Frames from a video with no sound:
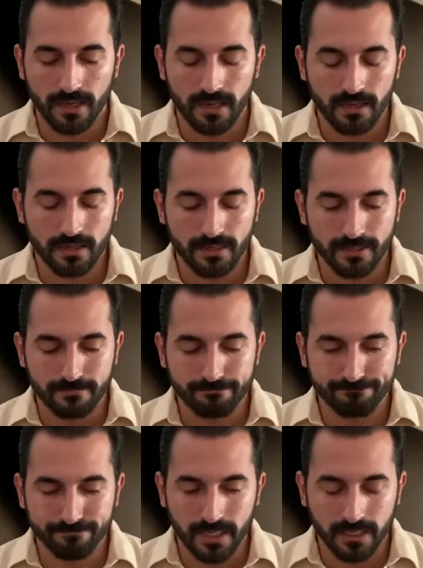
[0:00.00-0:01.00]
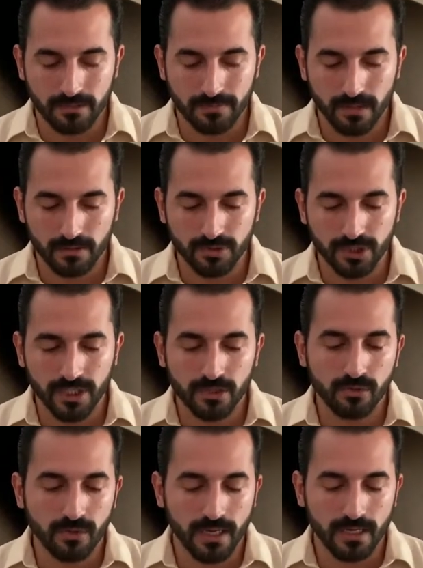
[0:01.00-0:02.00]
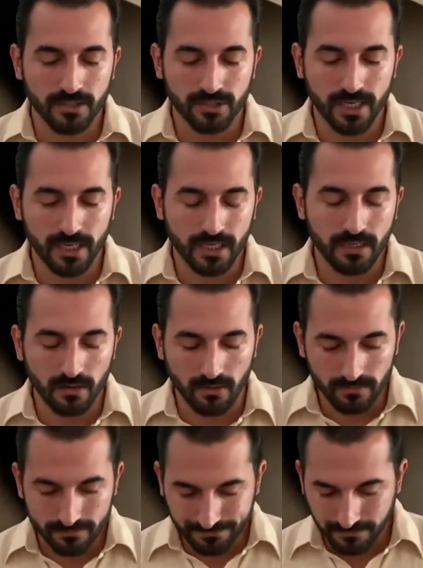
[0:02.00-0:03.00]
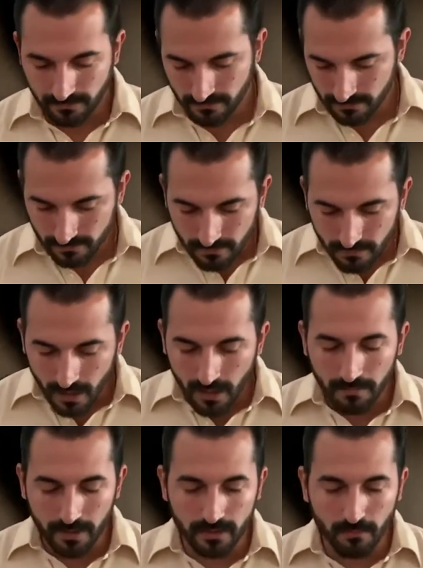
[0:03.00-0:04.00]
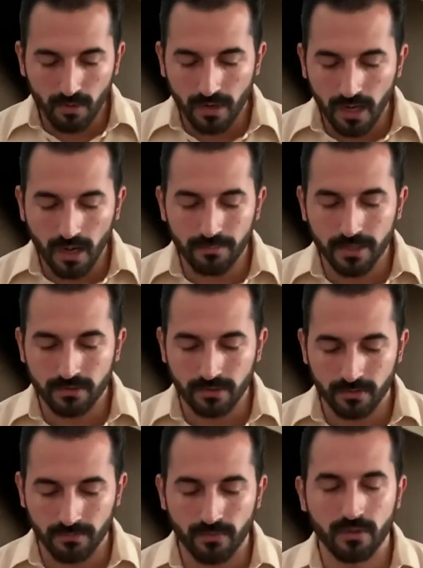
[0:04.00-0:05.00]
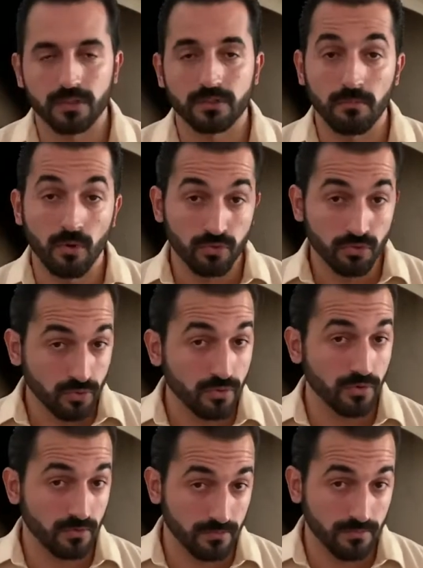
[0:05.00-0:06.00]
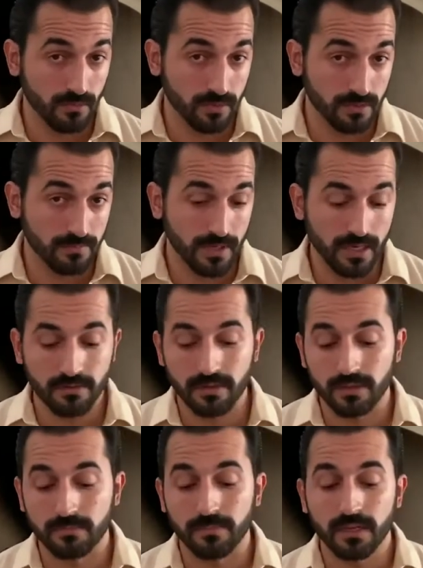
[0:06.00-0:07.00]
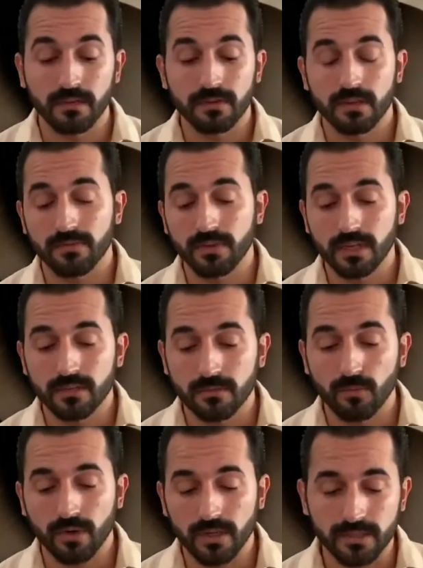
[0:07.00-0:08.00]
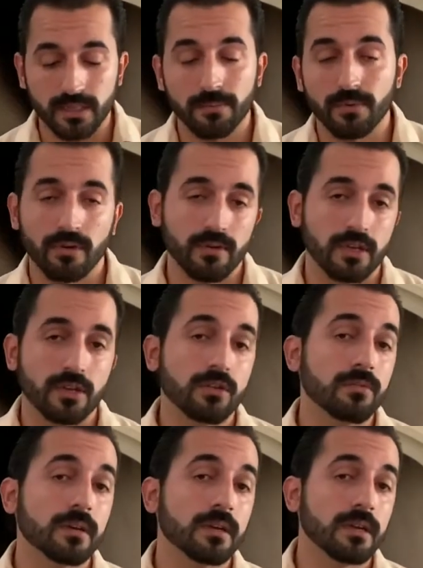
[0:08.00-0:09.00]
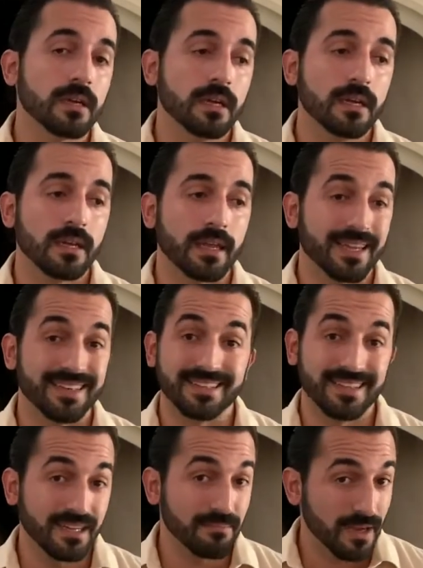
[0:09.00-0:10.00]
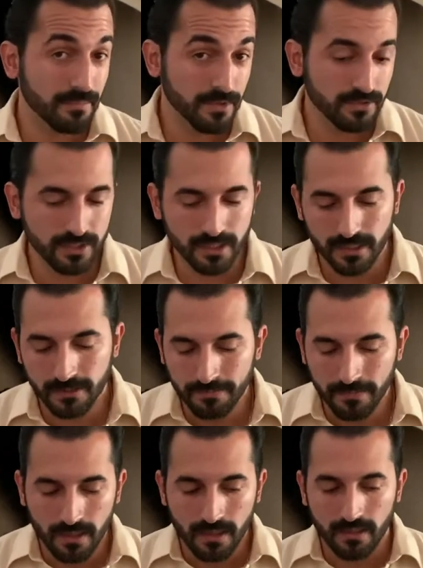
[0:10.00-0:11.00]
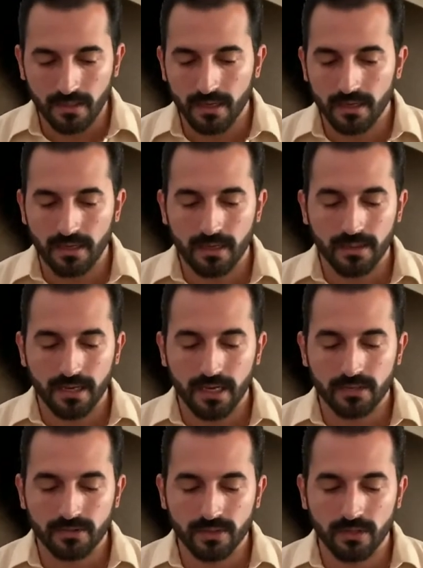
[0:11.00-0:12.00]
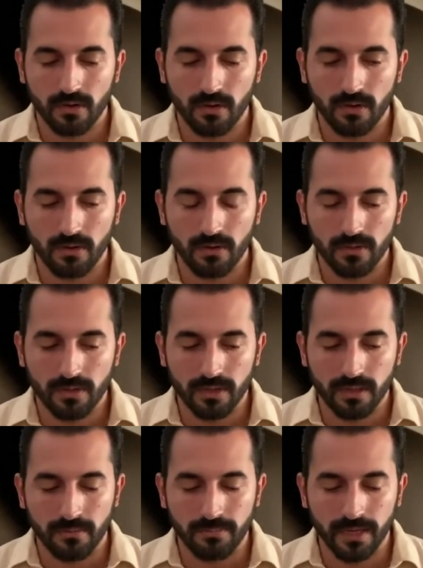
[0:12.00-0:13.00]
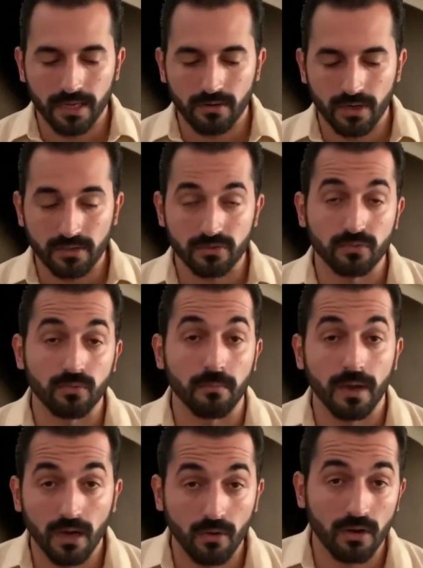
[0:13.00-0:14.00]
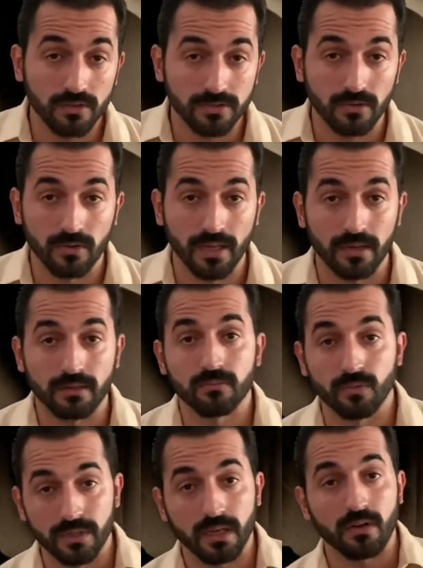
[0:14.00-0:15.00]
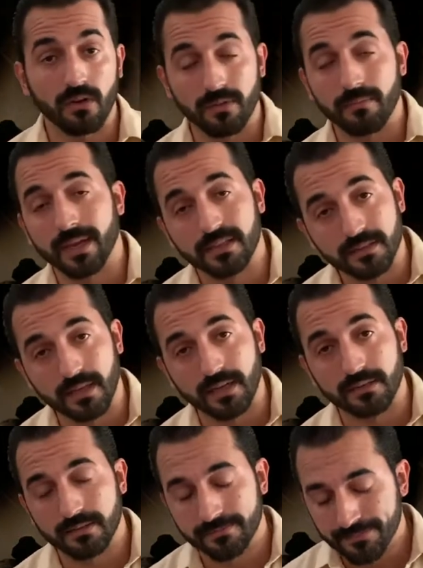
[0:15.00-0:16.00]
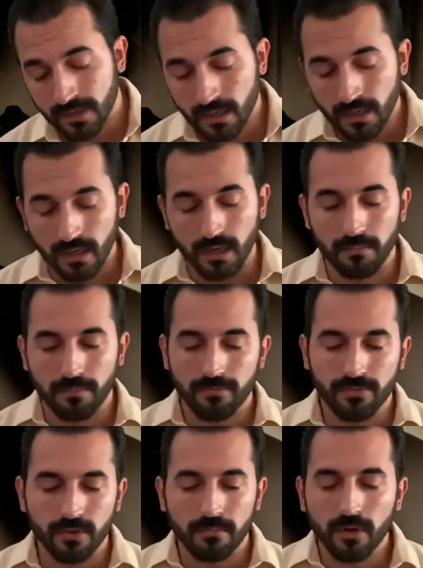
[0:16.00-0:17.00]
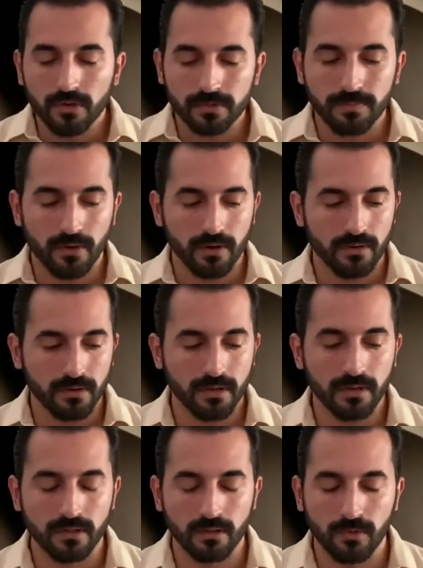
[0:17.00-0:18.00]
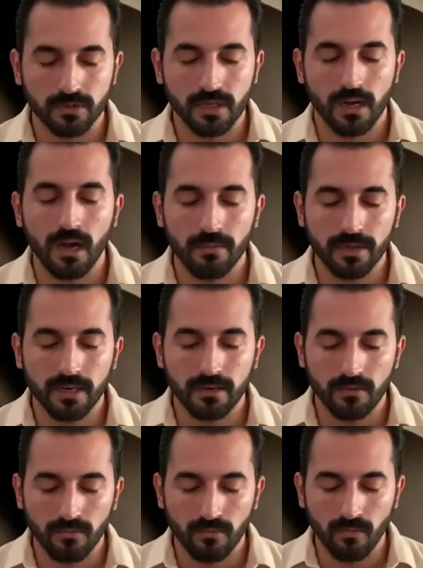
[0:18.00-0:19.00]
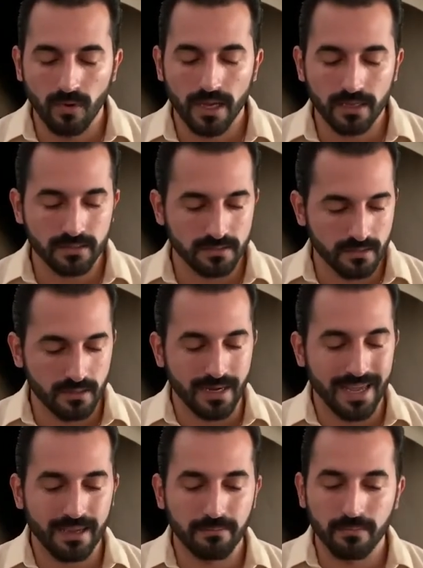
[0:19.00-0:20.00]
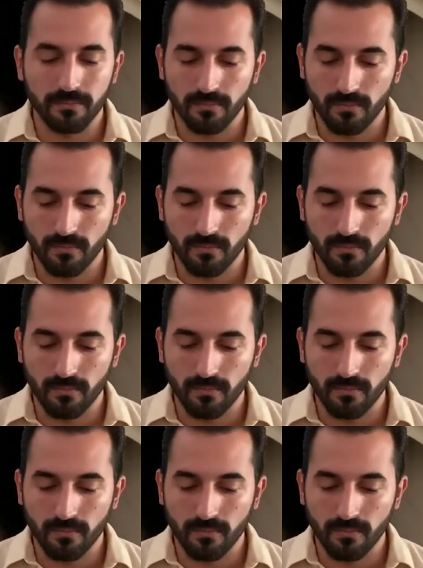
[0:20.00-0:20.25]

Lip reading: And that's spelled G-U-A-J-E-O. But the more common term for it is montuno, for what the piano does. But even if you get into more contemporary Cuba, like in timba music, they actually call the piano lines tumbao also, like what they call the bass lines. But for the most part, the most common ways to name